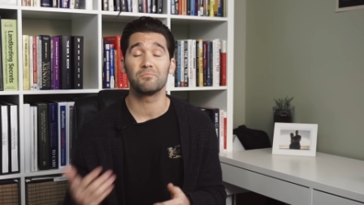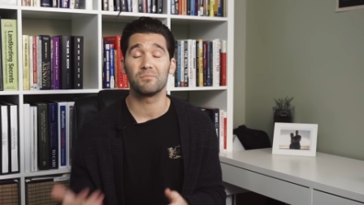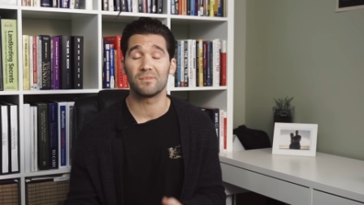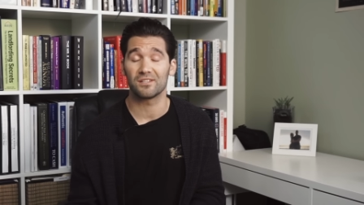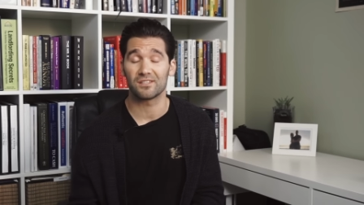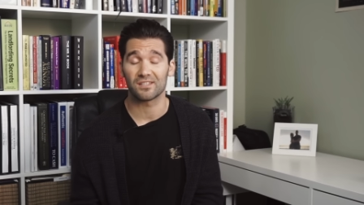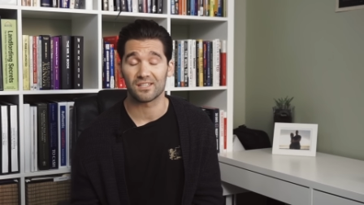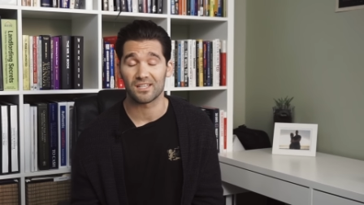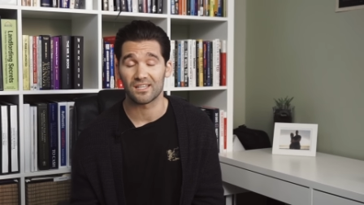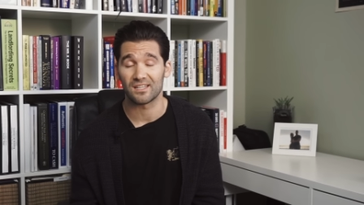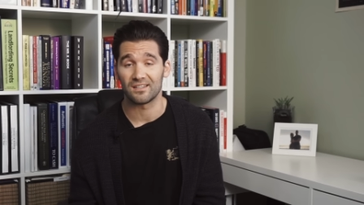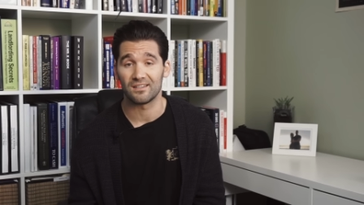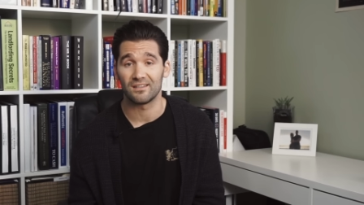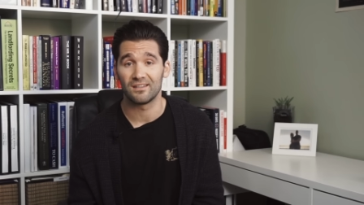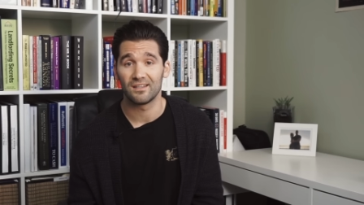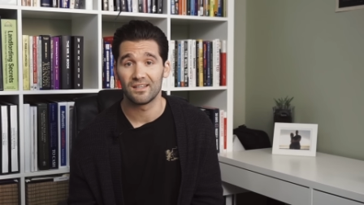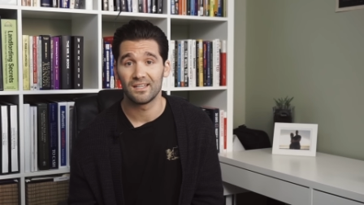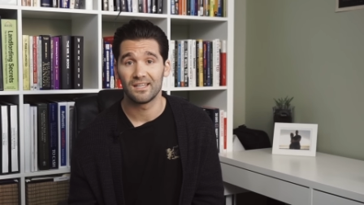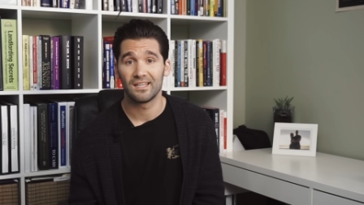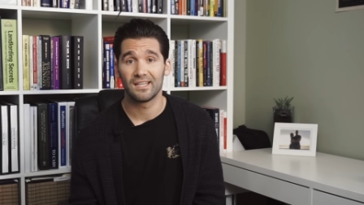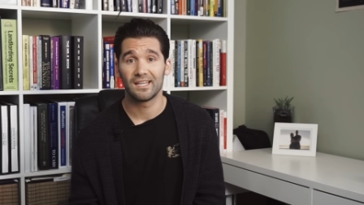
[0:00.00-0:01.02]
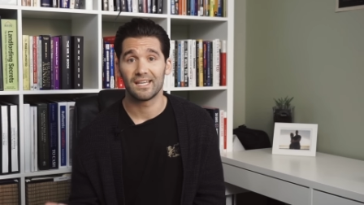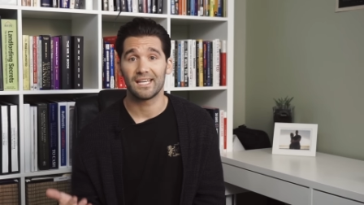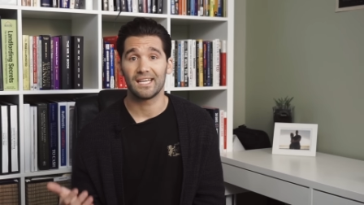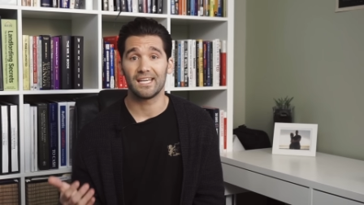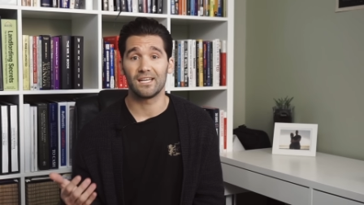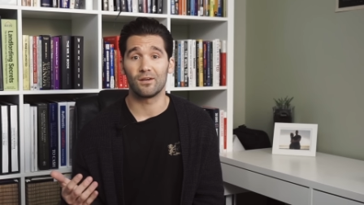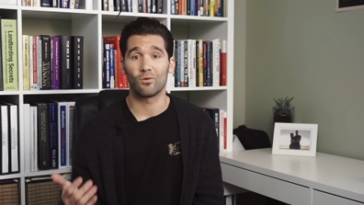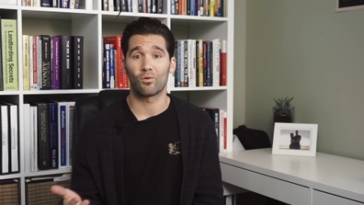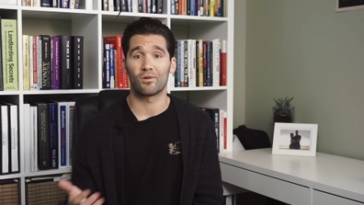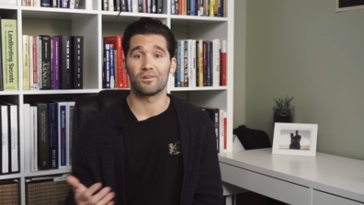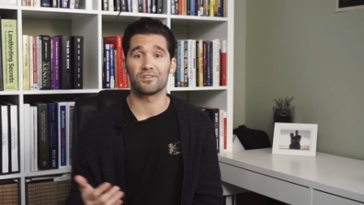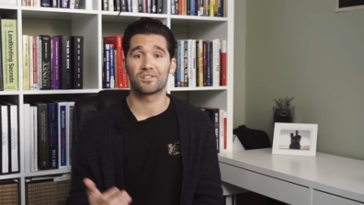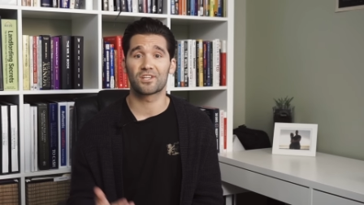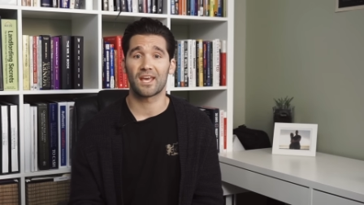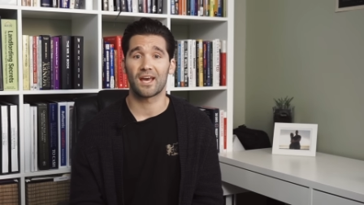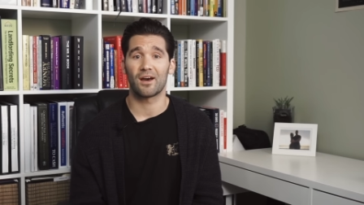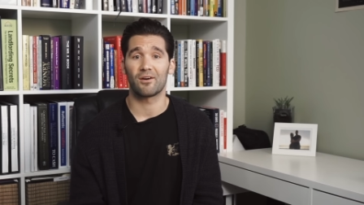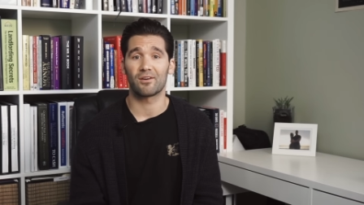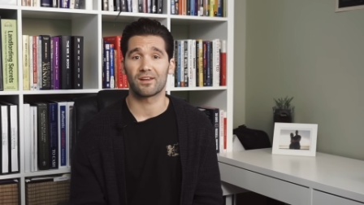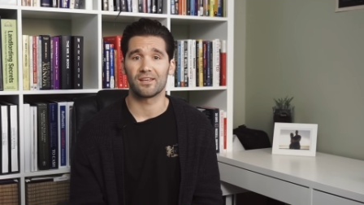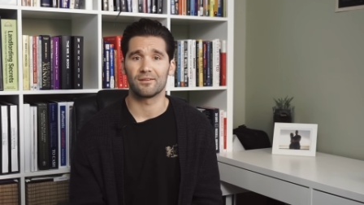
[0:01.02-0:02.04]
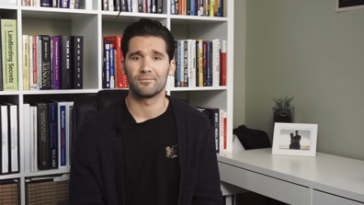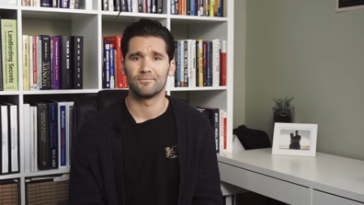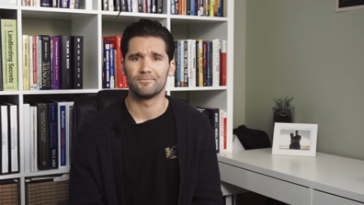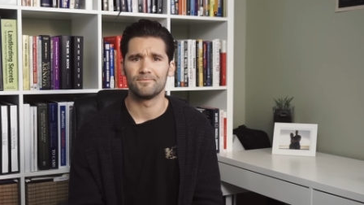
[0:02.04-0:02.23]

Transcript: million in Orange County.